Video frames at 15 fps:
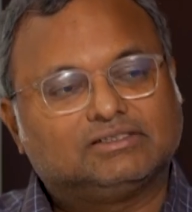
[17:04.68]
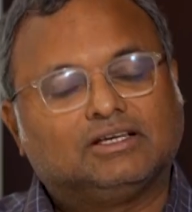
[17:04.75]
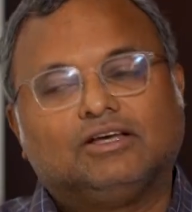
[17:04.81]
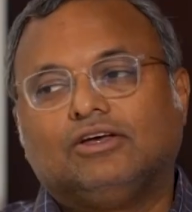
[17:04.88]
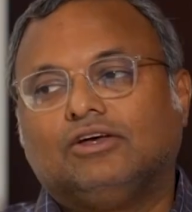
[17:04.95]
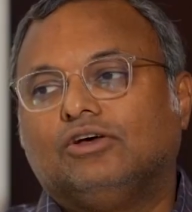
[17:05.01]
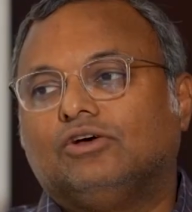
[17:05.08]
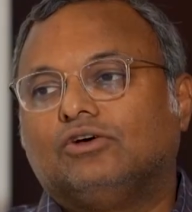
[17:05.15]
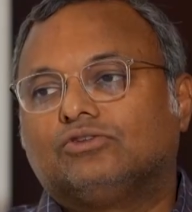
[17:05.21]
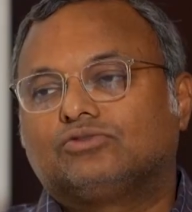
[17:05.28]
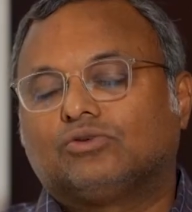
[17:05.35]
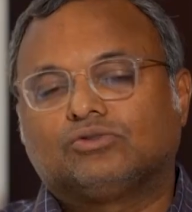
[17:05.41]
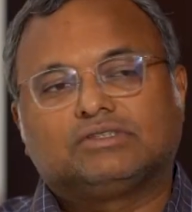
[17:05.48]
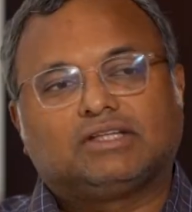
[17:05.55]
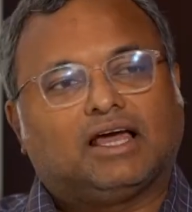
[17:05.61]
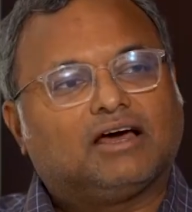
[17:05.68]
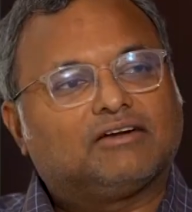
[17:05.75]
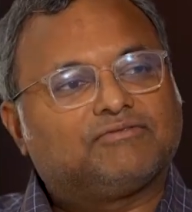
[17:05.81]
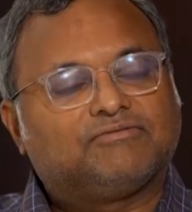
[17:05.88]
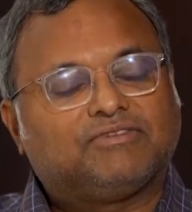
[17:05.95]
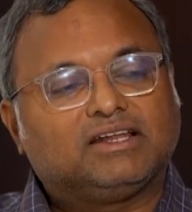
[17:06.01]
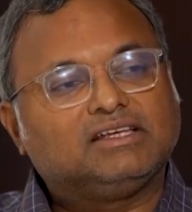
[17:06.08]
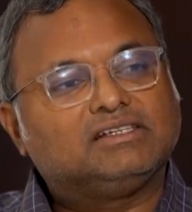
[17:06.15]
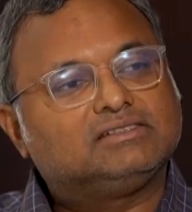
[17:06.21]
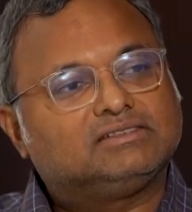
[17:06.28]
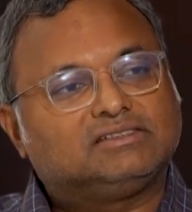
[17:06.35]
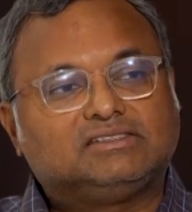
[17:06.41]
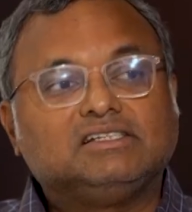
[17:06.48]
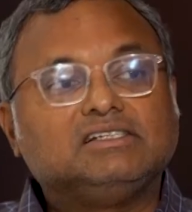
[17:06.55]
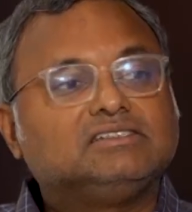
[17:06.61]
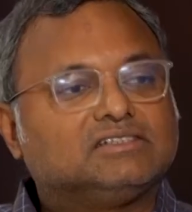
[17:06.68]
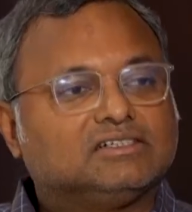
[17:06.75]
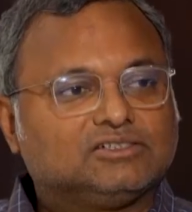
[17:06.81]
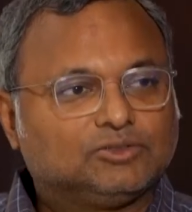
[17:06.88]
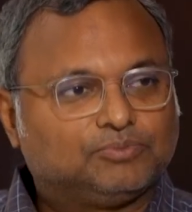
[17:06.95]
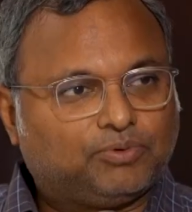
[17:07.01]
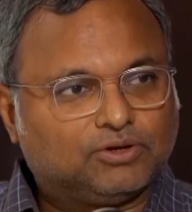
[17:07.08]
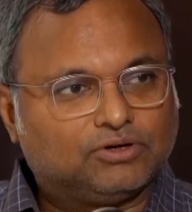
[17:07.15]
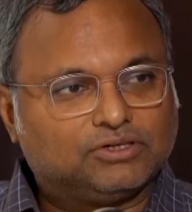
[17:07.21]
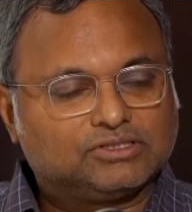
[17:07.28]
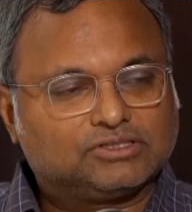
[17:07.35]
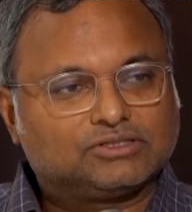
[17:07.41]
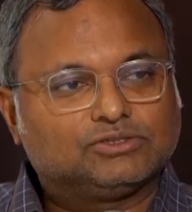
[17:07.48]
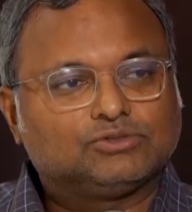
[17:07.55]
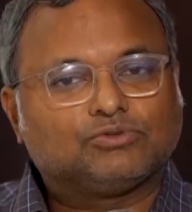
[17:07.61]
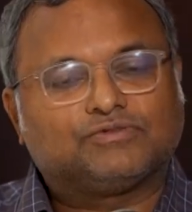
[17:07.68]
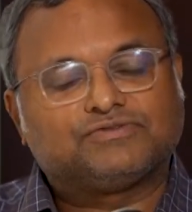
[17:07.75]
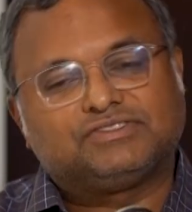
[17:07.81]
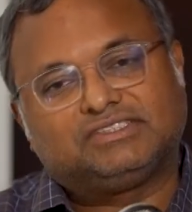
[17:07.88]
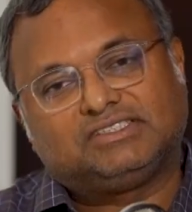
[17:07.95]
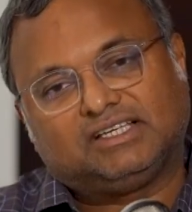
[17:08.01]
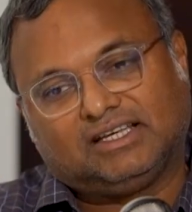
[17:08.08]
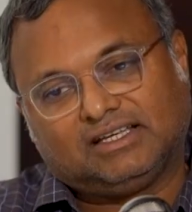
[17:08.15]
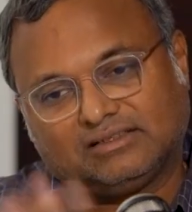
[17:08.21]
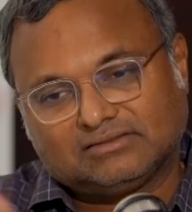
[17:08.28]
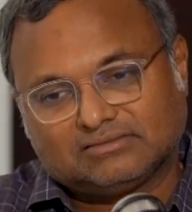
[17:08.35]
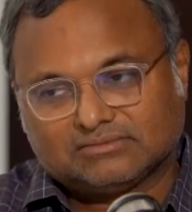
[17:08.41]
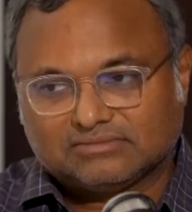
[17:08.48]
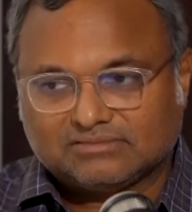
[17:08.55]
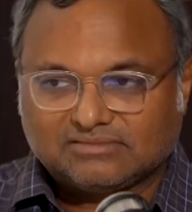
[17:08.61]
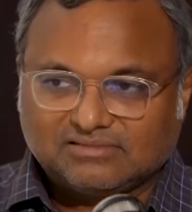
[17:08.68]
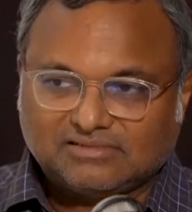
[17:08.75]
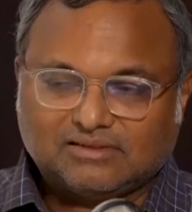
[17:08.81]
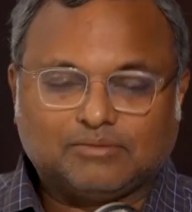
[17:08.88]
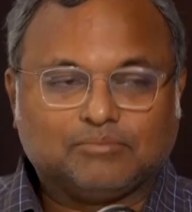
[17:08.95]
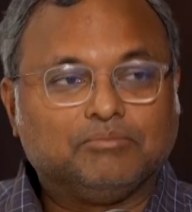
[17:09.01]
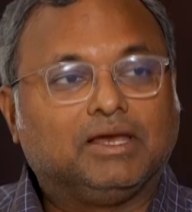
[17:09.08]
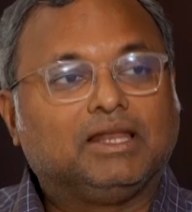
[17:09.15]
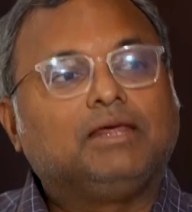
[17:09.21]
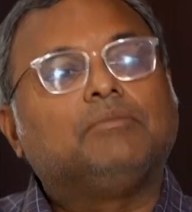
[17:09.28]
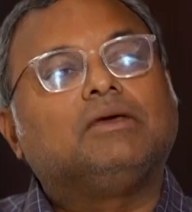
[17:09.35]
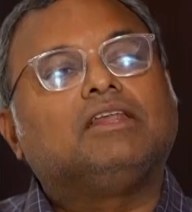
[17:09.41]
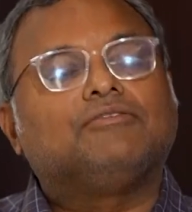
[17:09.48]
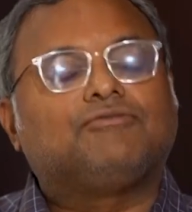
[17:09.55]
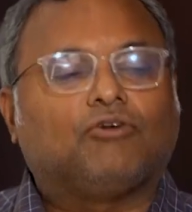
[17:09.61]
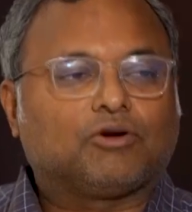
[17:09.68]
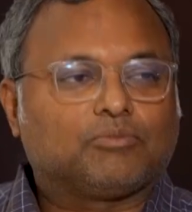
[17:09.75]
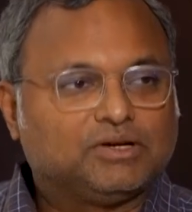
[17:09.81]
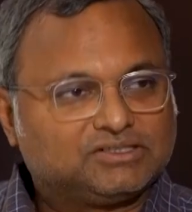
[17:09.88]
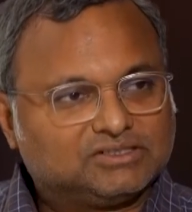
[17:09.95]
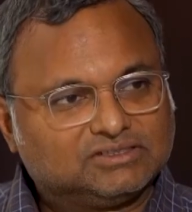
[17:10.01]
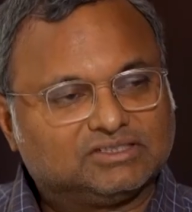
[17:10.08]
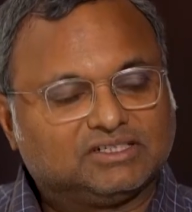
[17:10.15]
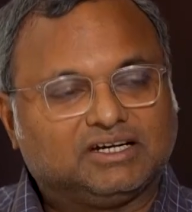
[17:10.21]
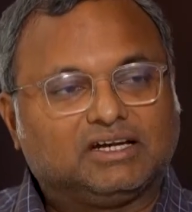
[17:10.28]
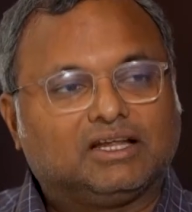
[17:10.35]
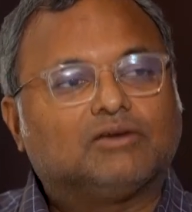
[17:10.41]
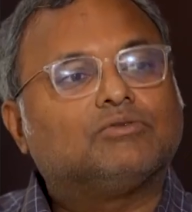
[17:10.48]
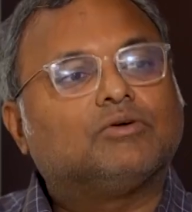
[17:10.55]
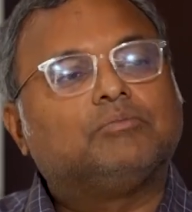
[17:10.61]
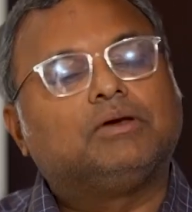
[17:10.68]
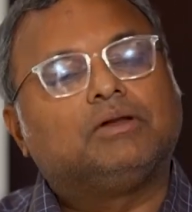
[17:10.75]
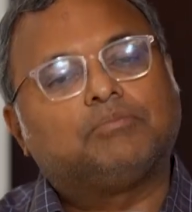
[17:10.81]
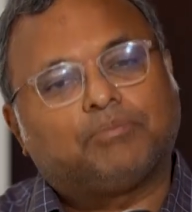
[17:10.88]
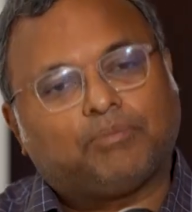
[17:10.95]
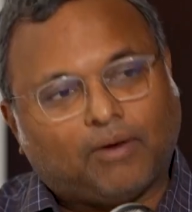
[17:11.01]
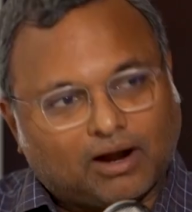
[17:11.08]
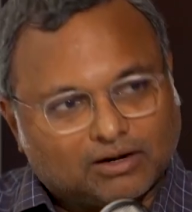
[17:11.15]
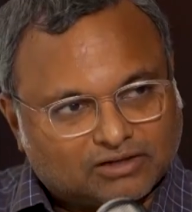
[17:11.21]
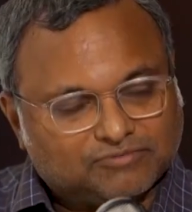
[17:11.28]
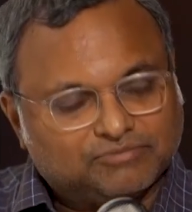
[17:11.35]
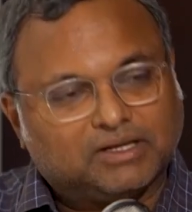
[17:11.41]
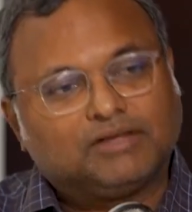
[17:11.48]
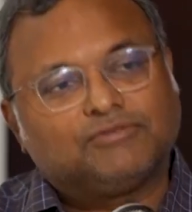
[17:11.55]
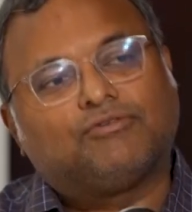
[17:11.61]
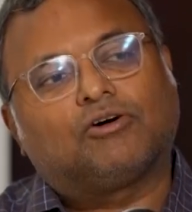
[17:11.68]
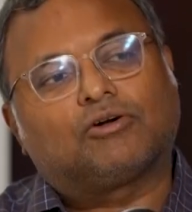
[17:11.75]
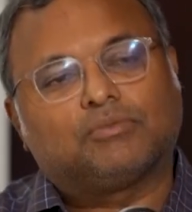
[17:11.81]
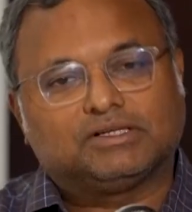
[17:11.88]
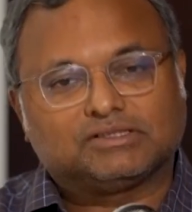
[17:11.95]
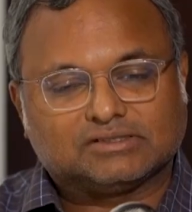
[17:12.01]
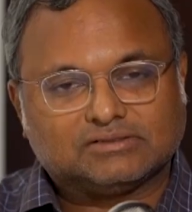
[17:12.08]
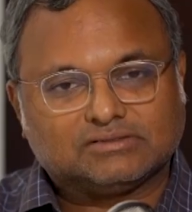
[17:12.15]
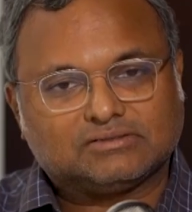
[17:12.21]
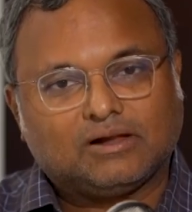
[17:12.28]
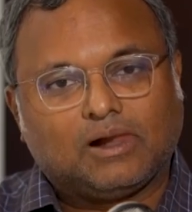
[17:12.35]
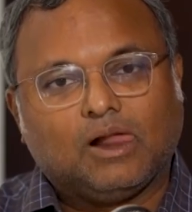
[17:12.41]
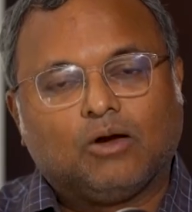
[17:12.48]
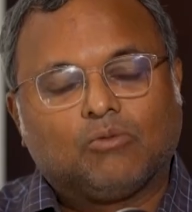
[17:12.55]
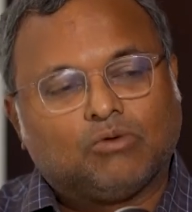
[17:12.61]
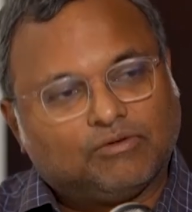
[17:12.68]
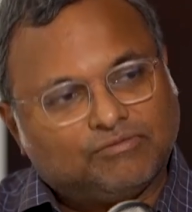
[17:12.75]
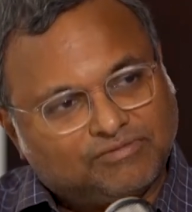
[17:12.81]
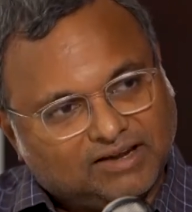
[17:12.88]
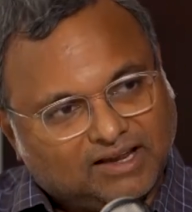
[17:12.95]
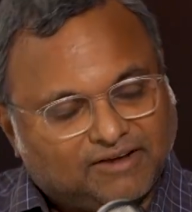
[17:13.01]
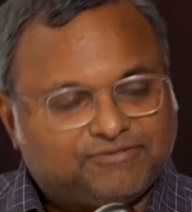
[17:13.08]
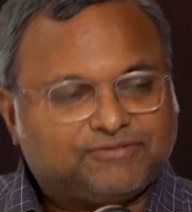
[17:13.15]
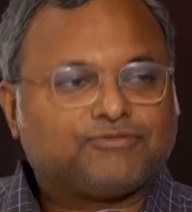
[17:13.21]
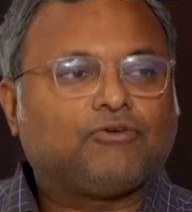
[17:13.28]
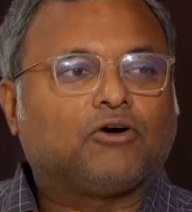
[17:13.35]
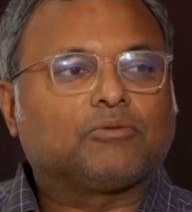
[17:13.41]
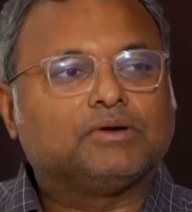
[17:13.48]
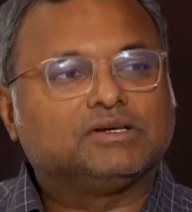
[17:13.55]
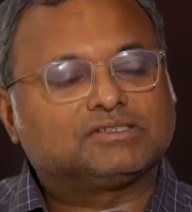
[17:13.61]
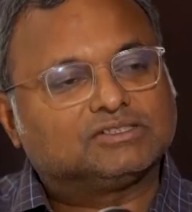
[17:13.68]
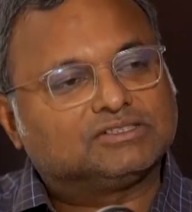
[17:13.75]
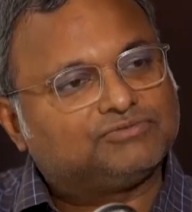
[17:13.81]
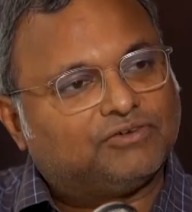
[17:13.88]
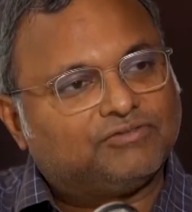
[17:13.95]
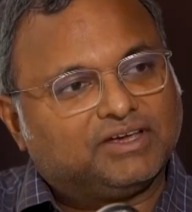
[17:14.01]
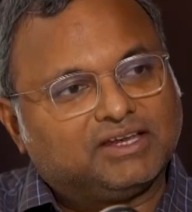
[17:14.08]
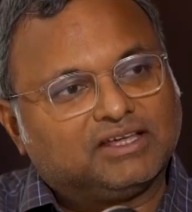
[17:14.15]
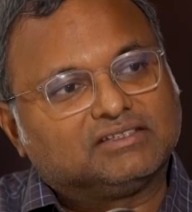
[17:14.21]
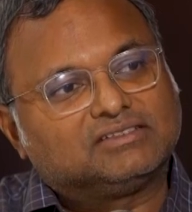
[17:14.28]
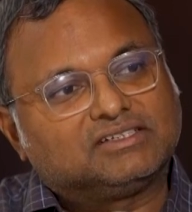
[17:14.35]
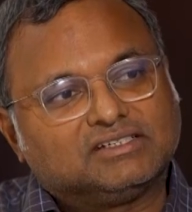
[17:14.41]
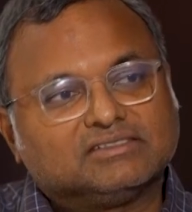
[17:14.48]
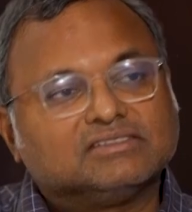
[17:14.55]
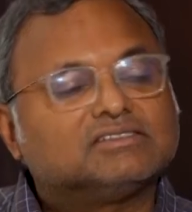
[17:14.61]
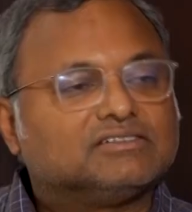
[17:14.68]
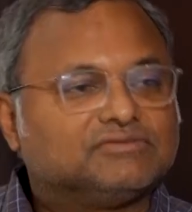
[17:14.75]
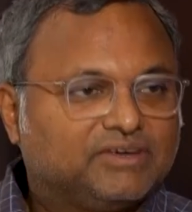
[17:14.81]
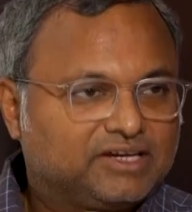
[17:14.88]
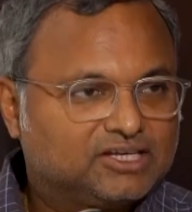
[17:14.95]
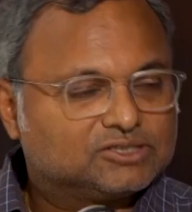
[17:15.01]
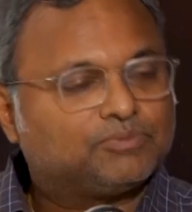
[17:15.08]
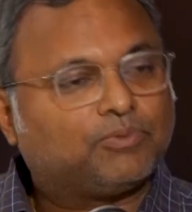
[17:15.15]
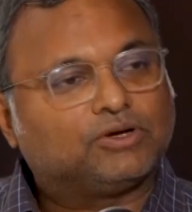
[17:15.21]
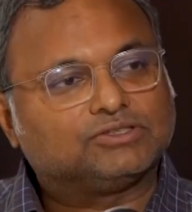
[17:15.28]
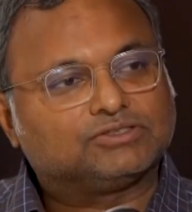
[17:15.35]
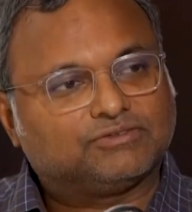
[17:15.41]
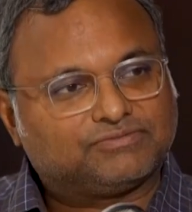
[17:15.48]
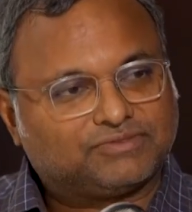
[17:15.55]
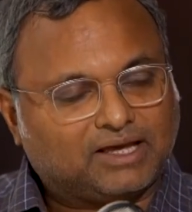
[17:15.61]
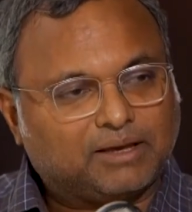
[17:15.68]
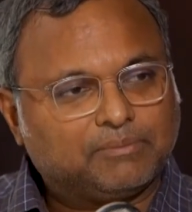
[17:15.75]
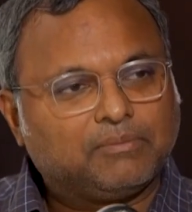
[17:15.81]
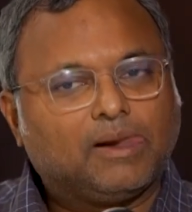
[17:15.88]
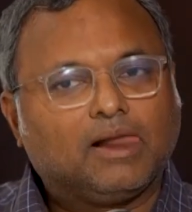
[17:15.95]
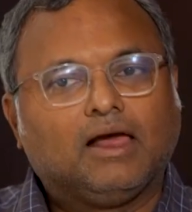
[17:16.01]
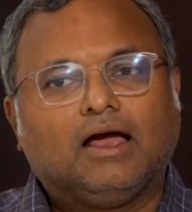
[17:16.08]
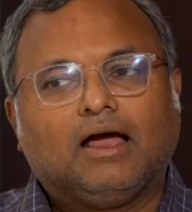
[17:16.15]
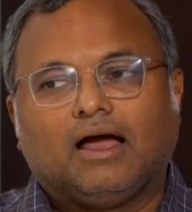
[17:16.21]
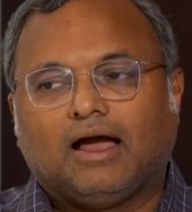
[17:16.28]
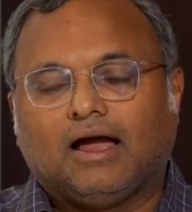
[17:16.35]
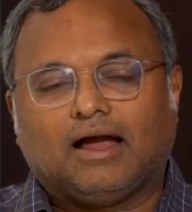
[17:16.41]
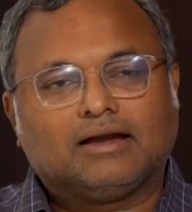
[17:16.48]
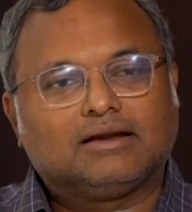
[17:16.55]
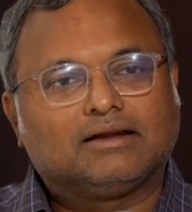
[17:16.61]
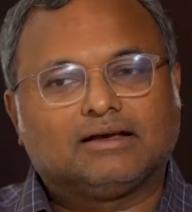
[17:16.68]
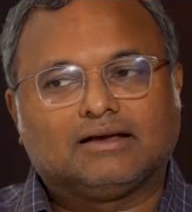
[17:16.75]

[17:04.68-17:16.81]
Oh. So they are very seasoned politicians who have seen many formations in India, who have been part of many formations, who have left formations for various reasons and various points of time, and